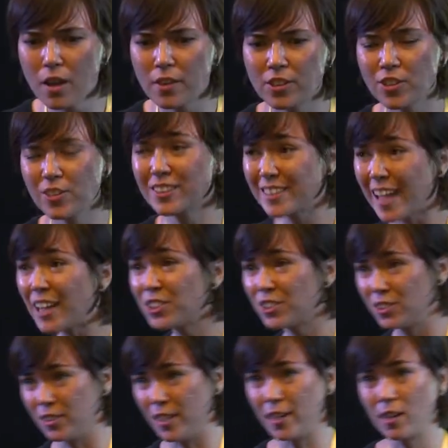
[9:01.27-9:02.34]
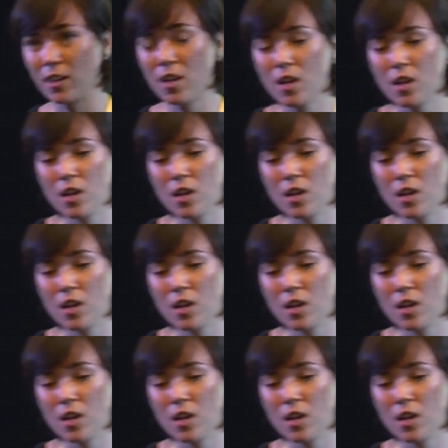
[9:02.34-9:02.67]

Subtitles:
So there's national layer.